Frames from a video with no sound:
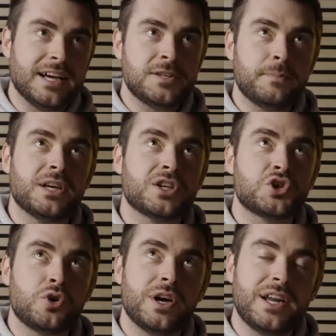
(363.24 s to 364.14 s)
has to be in a
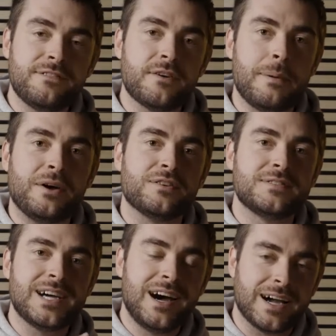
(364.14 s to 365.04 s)
short enough amount of
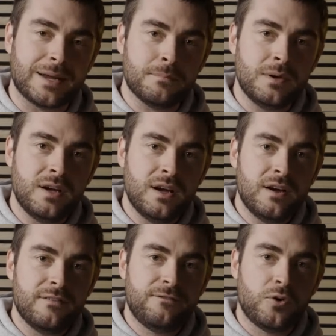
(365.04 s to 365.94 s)
time
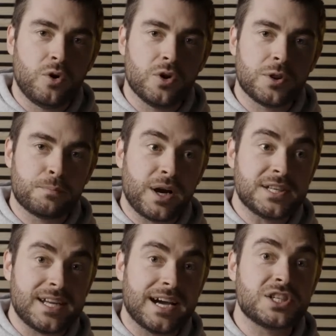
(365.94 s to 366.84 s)
for the price
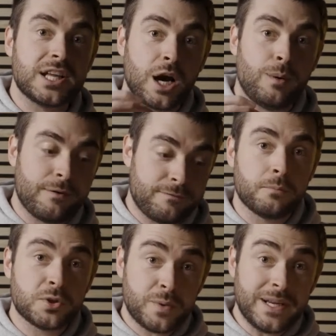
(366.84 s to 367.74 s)
to actually go up from
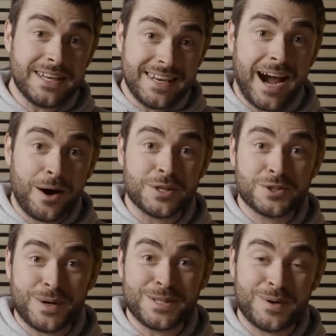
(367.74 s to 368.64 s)
between now and
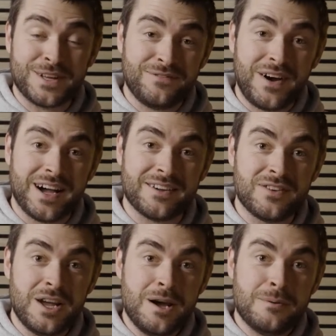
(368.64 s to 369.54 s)
2025.
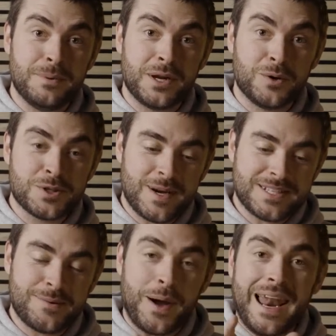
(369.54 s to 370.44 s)
But it also has
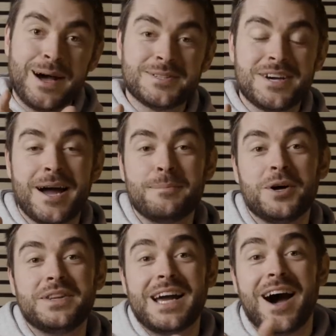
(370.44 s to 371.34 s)
to allow time
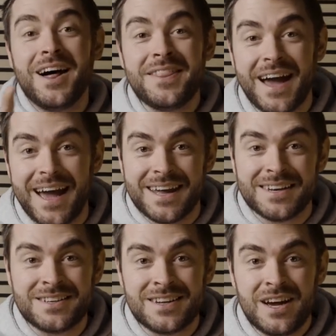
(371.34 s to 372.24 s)
on the other
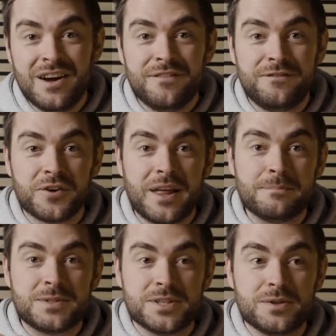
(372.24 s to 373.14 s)
end for
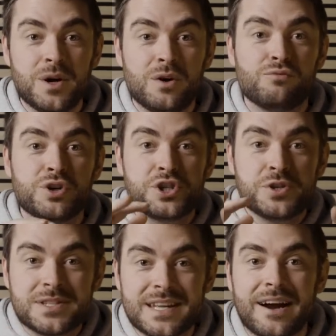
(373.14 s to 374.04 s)
them to
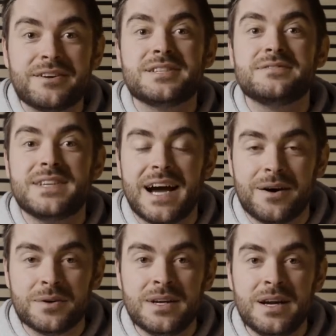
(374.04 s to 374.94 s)
reduce the narrative
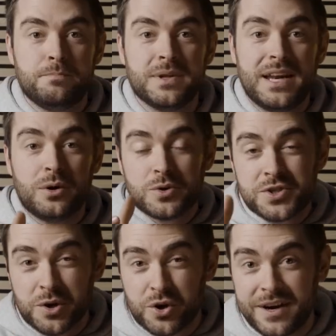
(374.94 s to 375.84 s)
down, but then
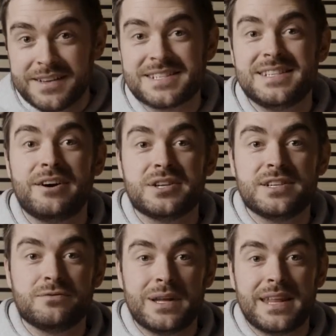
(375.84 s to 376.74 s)
also create this
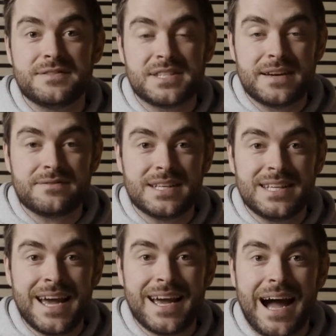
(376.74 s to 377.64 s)
narrative where they've saved the
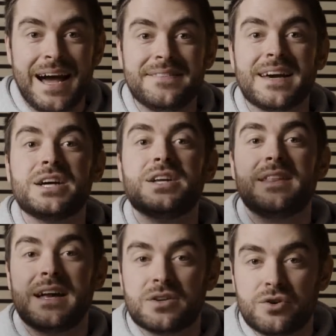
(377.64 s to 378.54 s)
day and they're going to
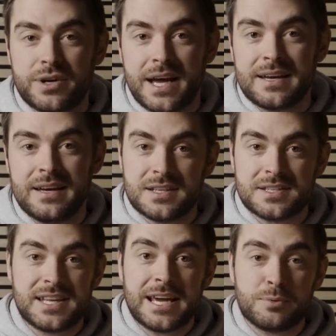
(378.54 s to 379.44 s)
then create the
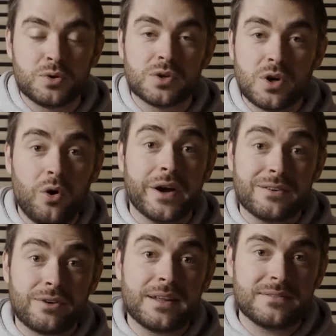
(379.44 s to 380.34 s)
stable coin,
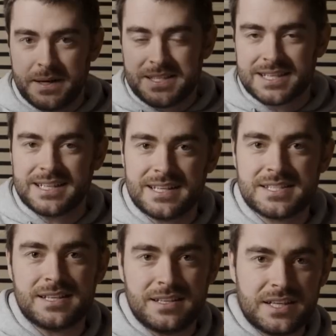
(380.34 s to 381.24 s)
right? Basically
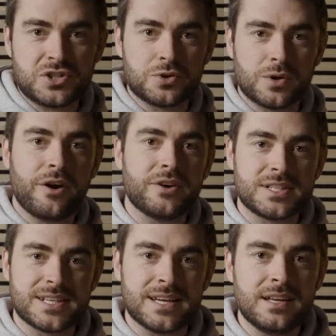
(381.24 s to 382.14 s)
this digital
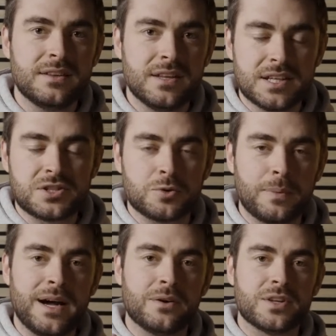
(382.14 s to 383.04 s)
currency, the digital
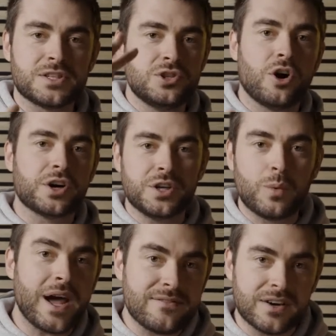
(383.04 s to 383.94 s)
pound, that's not going to
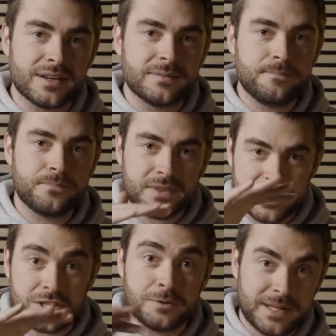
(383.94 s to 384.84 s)
waver. It's
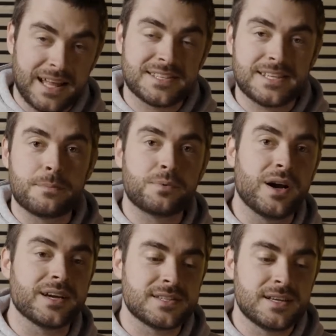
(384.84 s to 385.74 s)
going to be that set
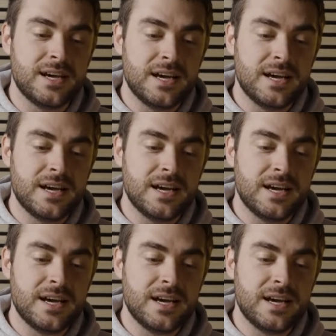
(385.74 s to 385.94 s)
price.